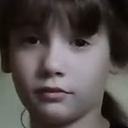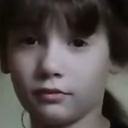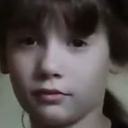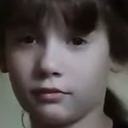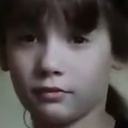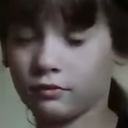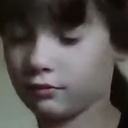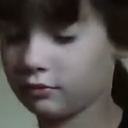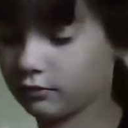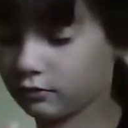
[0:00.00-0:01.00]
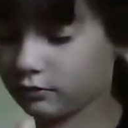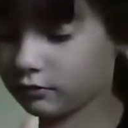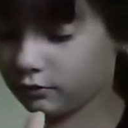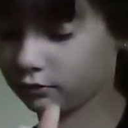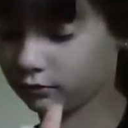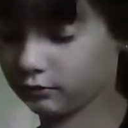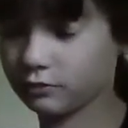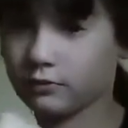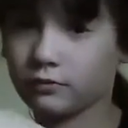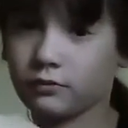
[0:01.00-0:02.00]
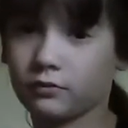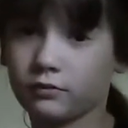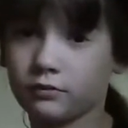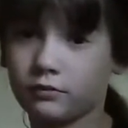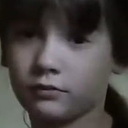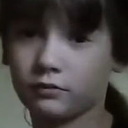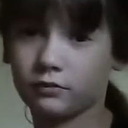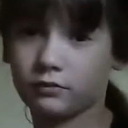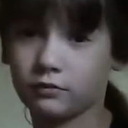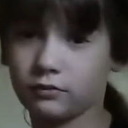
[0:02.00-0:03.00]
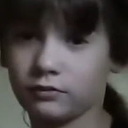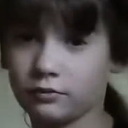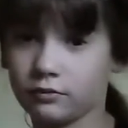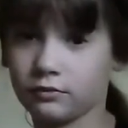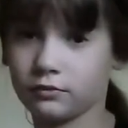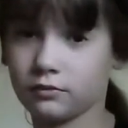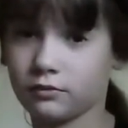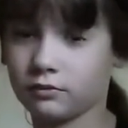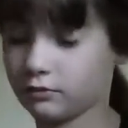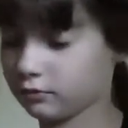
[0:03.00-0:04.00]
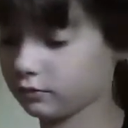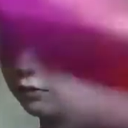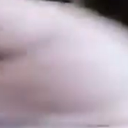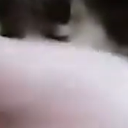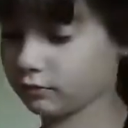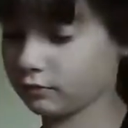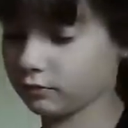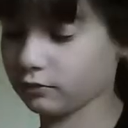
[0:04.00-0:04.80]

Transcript: [no speech]